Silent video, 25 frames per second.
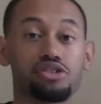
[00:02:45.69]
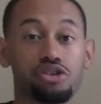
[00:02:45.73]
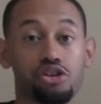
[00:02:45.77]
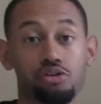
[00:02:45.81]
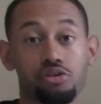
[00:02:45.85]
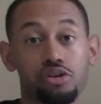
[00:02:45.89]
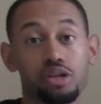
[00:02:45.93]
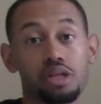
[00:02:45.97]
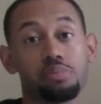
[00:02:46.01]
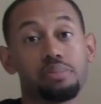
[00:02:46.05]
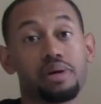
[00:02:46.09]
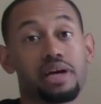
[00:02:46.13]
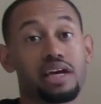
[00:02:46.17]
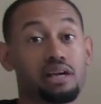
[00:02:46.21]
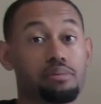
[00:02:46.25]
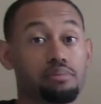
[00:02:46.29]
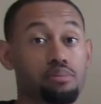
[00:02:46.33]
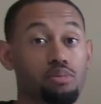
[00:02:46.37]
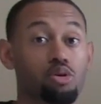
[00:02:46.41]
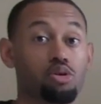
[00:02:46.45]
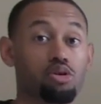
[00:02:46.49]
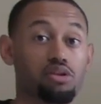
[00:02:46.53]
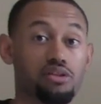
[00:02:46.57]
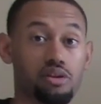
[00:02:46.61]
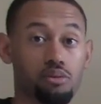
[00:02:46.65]
So you're really paying
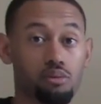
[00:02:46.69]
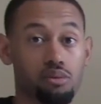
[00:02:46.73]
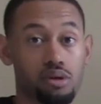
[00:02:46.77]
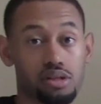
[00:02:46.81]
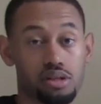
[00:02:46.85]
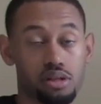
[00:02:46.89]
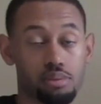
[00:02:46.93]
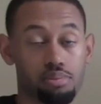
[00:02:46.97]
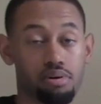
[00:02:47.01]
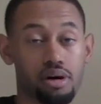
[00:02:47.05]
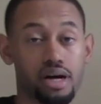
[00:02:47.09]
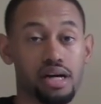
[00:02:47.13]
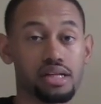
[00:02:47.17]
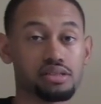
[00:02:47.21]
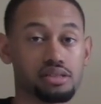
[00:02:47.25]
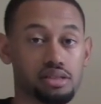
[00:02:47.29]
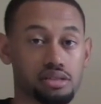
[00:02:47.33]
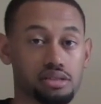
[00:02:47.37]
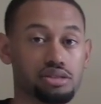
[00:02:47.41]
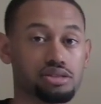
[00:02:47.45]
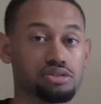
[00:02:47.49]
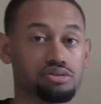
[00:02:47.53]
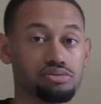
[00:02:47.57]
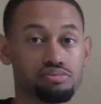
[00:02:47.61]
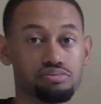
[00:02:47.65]
more than what the price
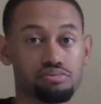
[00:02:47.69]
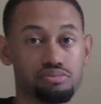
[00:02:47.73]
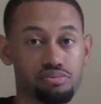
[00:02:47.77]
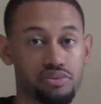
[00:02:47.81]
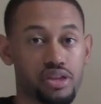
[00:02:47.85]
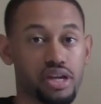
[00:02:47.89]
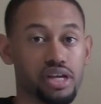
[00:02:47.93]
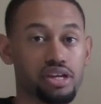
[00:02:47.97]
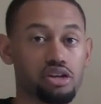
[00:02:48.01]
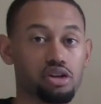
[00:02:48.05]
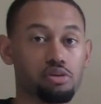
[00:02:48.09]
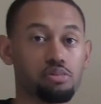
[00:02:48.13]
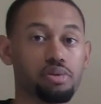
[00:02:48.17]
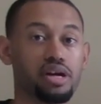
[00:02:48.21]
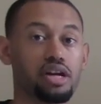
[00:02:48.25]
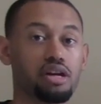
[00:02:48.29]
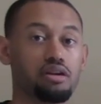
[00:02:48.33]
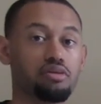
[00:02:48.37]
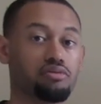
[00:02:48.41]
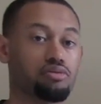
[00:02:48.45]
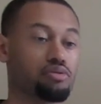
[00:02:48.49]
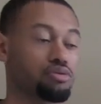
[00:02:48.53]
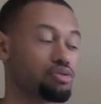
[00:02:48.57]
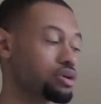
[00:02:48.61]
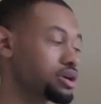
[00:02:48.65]
that you think you're
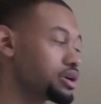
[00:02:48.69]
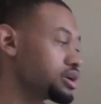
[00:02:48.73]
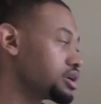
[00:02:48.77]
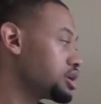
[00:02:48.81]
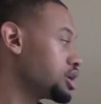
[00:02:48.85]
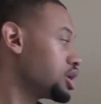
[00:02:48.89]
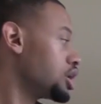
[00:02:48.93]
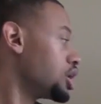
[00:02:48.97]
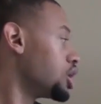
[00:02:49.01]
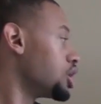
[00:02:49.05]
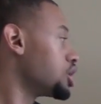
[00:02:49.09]
paying for it.